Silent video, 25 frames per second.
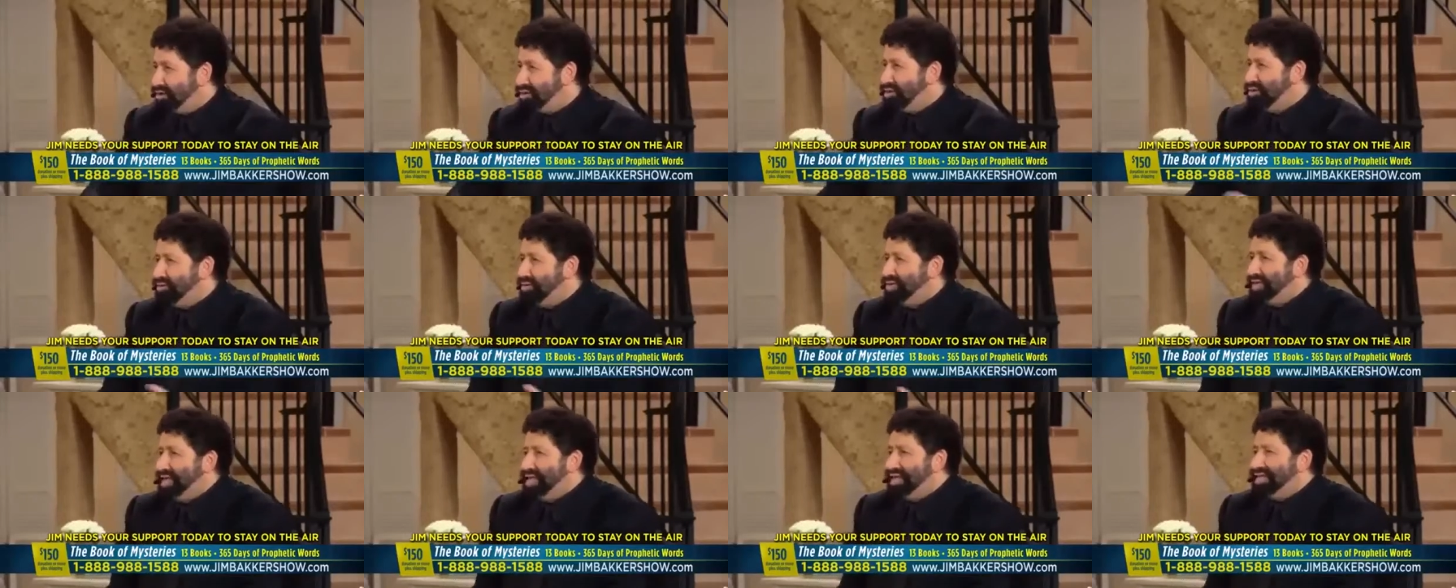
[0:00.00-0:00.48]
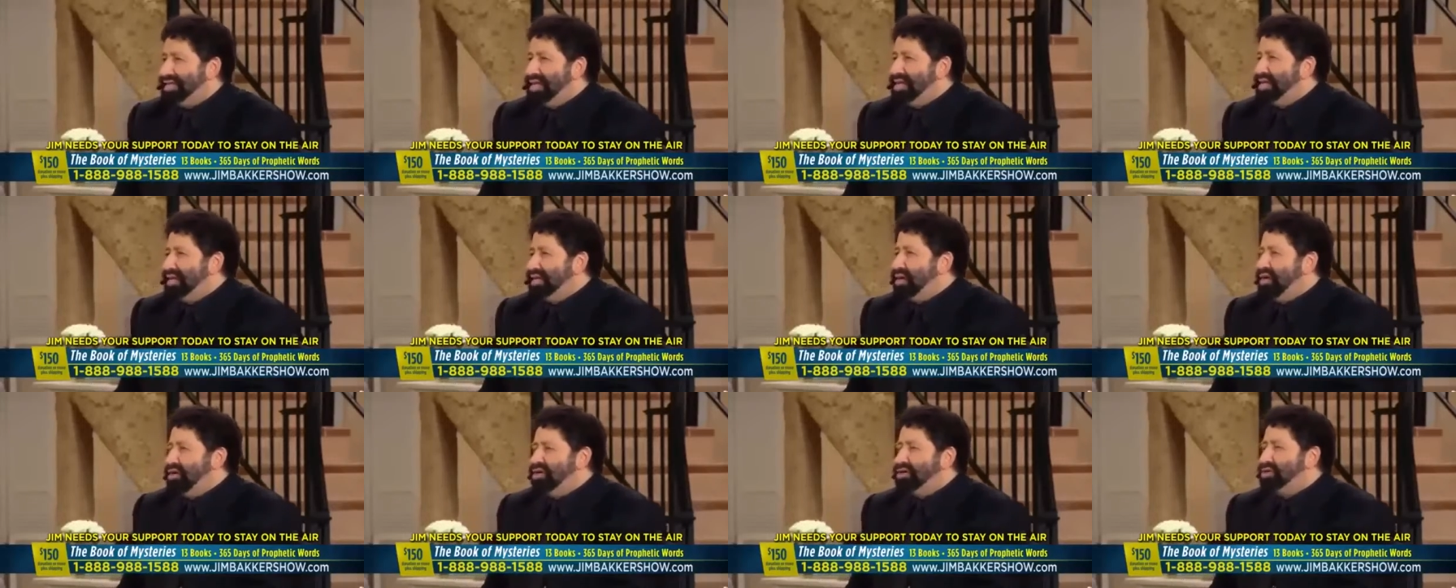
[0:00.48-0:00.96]
So it's
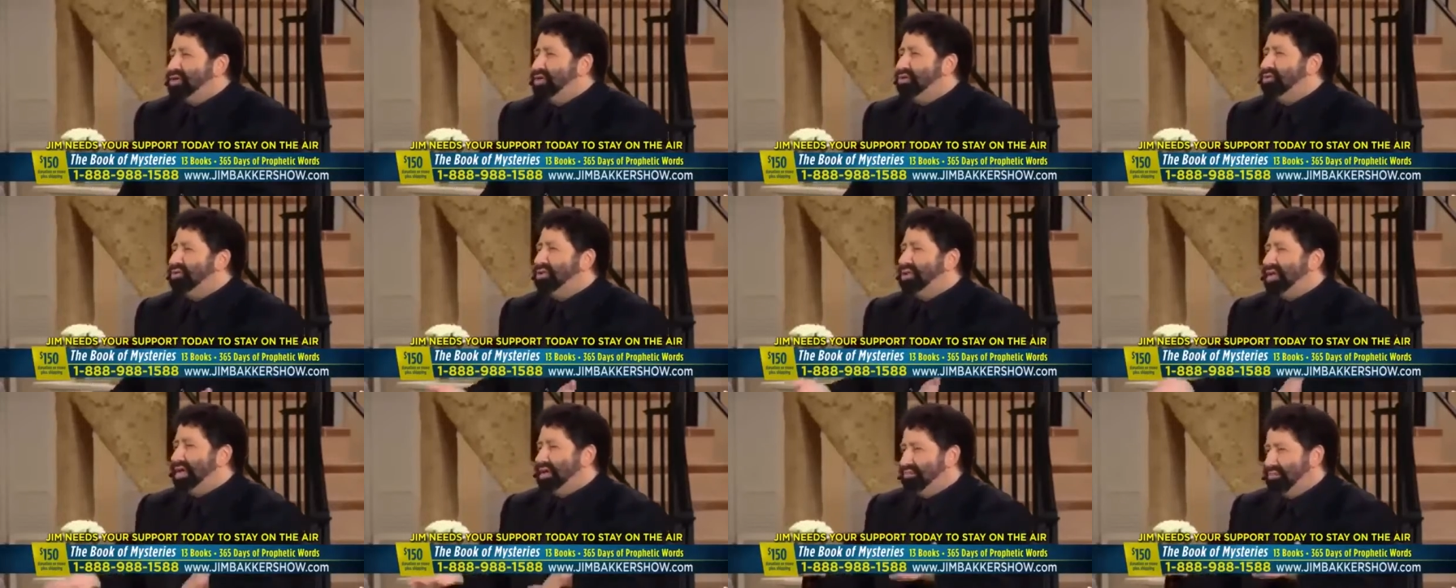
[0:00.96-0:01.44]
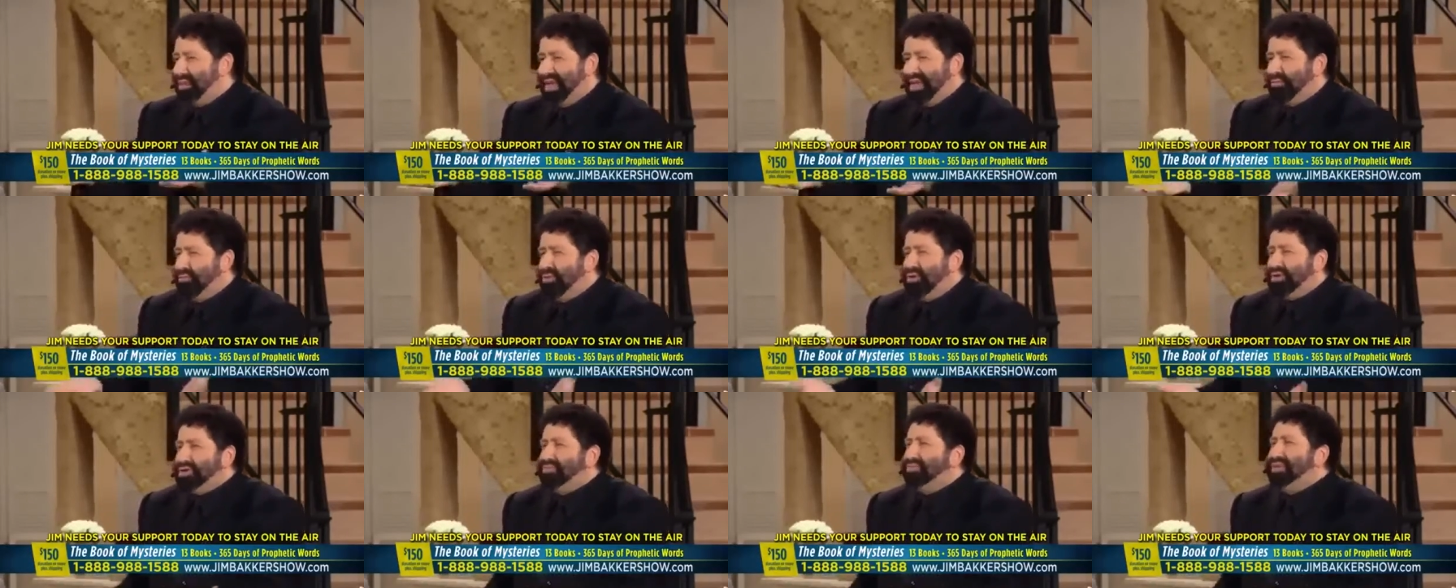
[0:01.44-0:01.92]
a culture in Baal
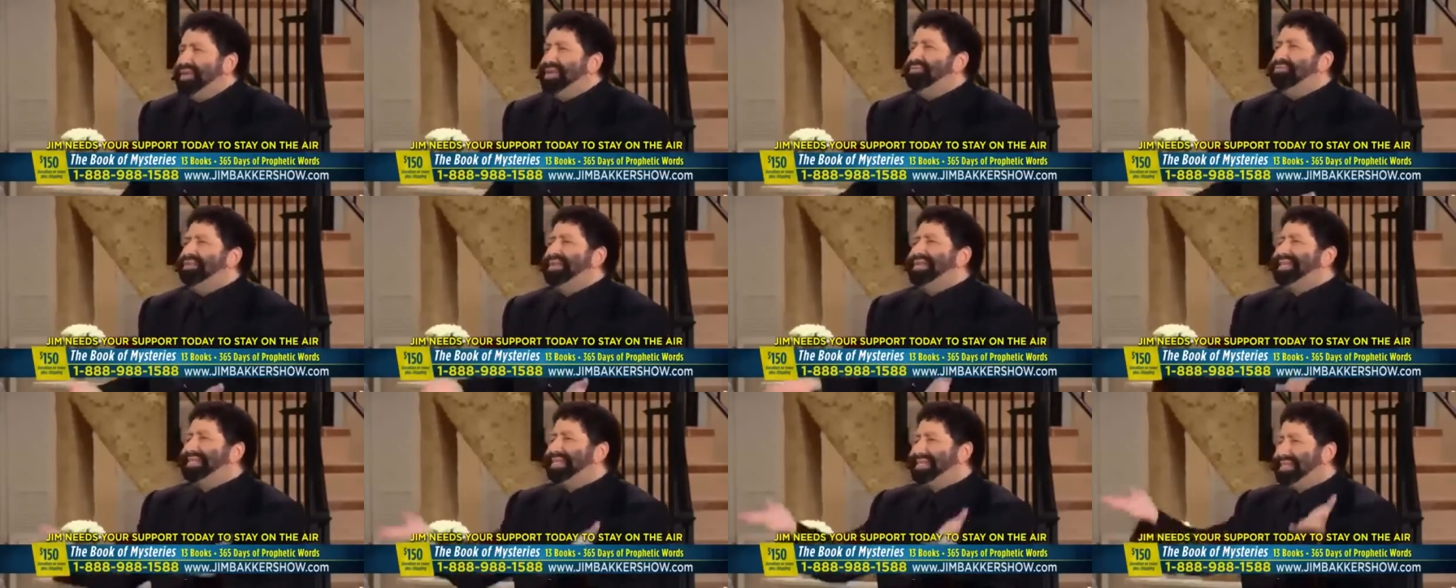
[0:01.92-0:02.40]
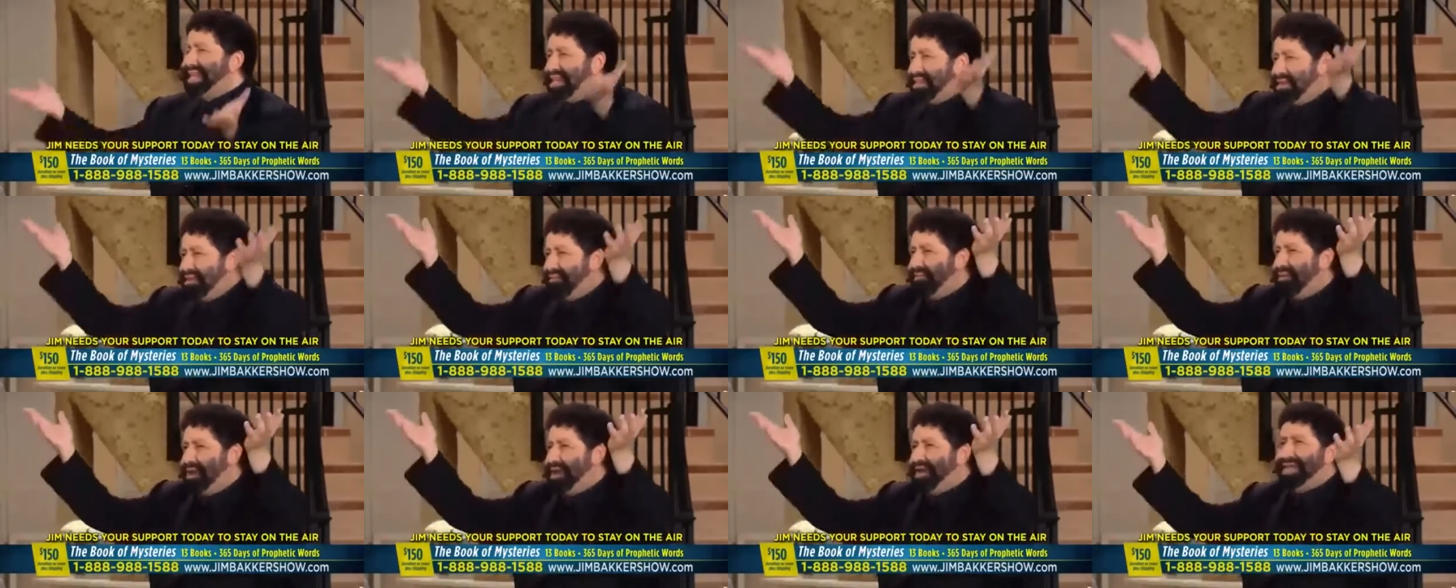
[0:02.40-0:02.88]
worship literally
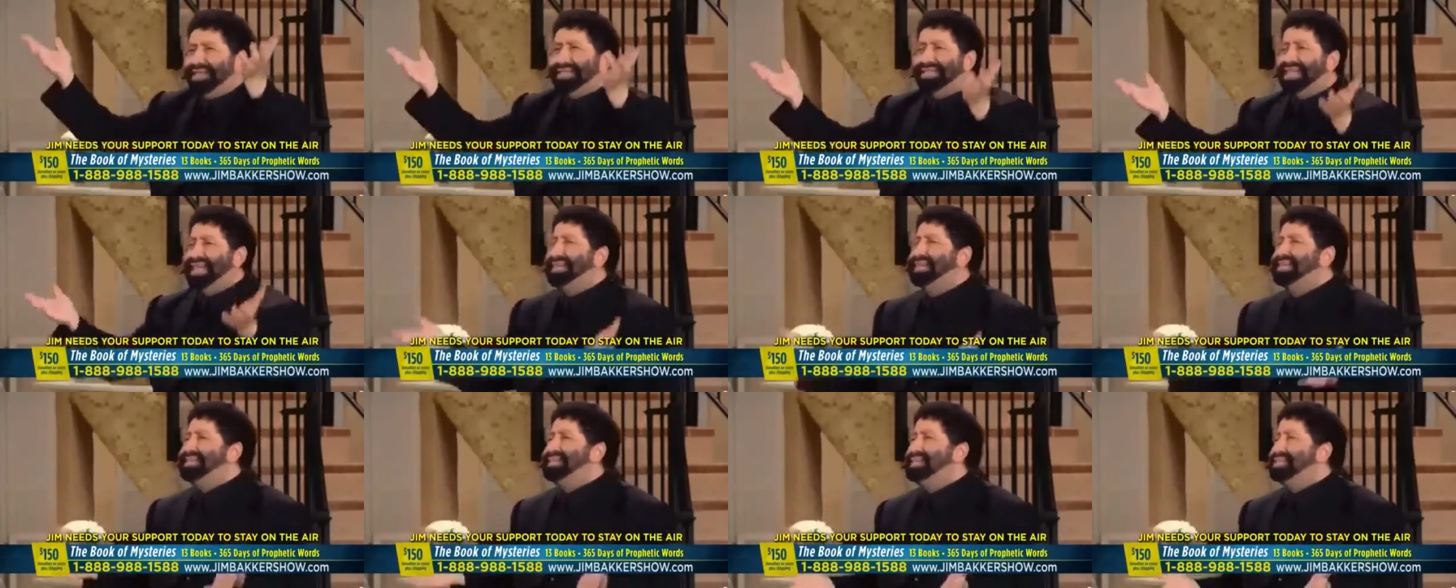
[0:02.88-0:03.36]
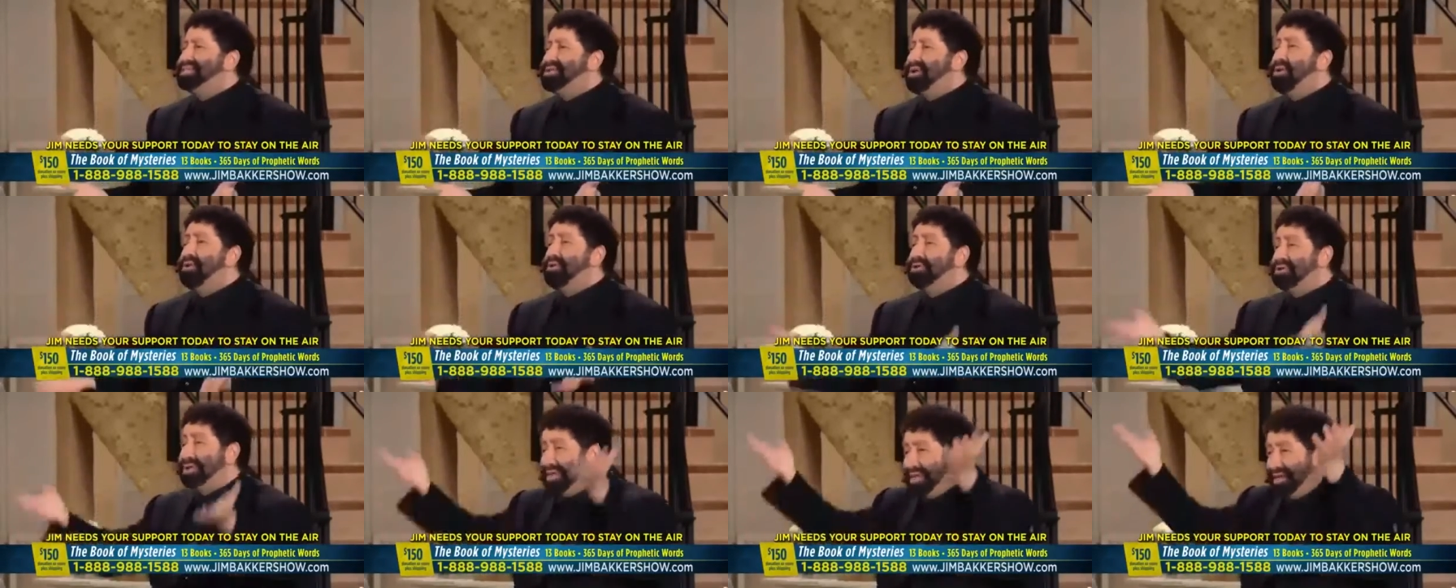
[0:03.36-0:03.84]
celebrating, saying this is
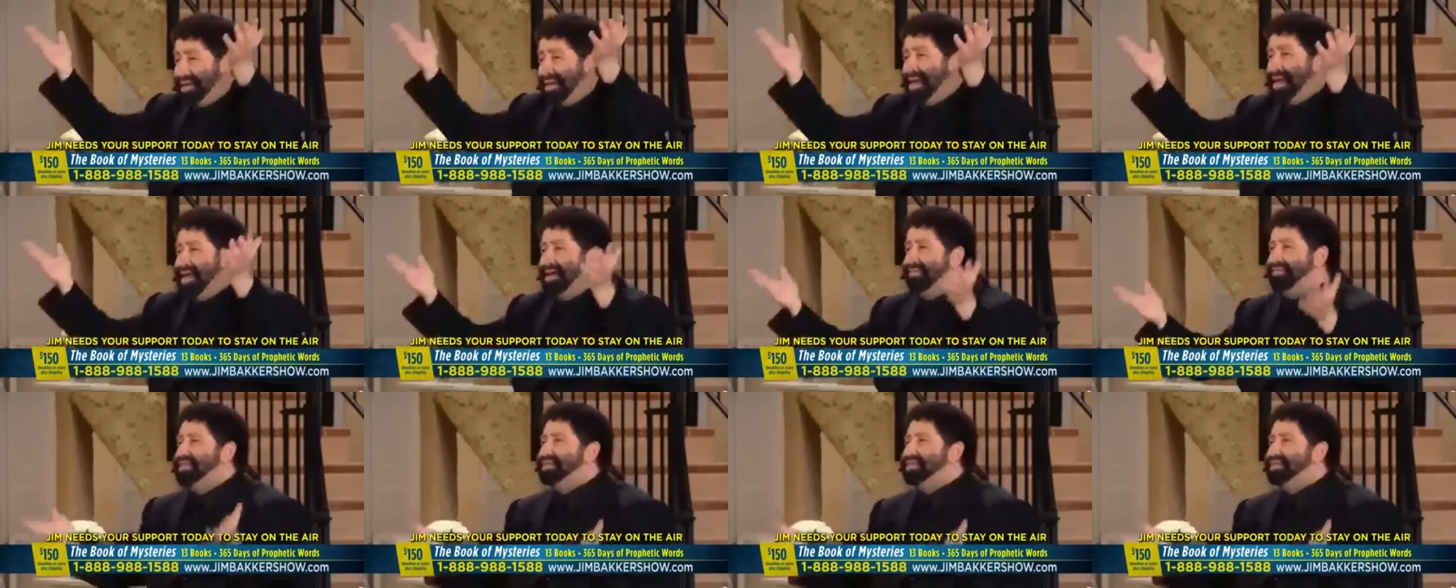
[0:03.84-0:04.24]
holy,